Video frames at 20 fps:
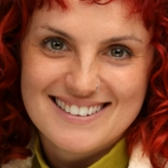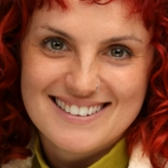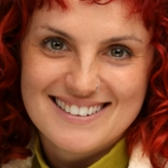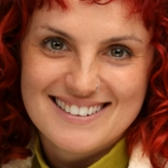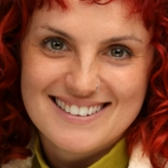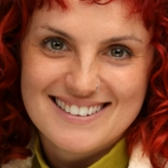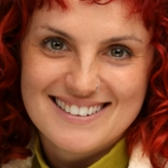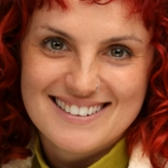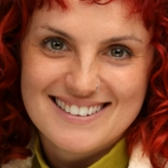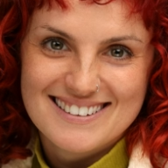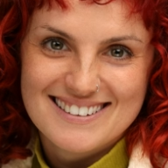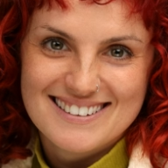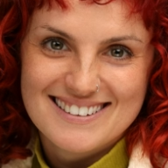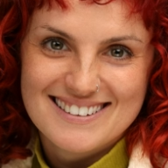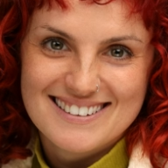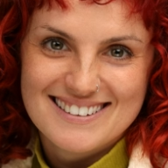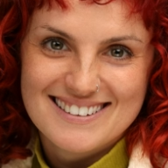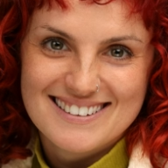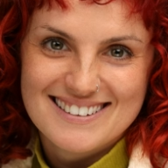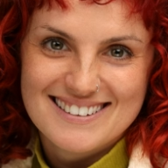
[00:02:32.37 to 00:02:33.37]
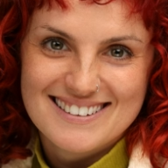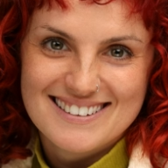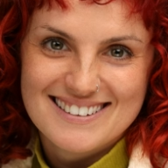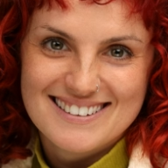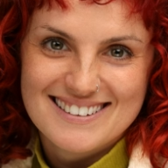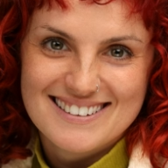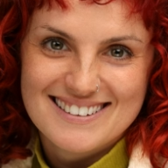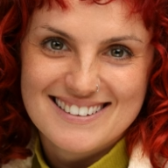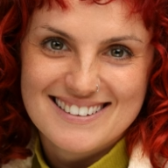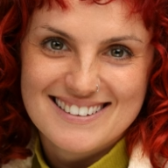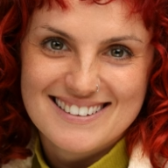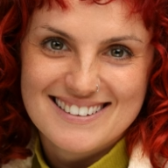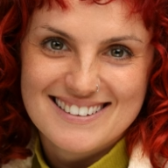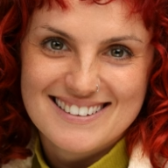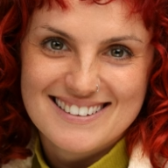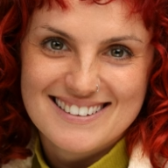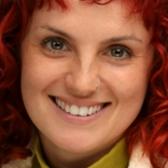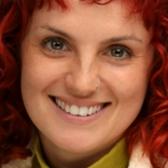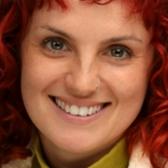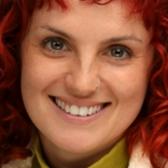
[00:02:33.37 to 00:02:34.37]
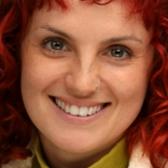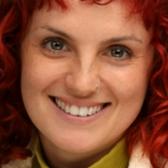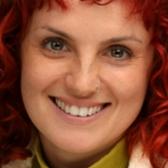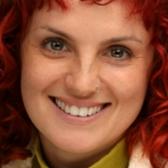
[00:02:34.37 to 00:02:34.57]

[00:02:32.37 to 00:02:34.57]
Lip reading: (no lip movement)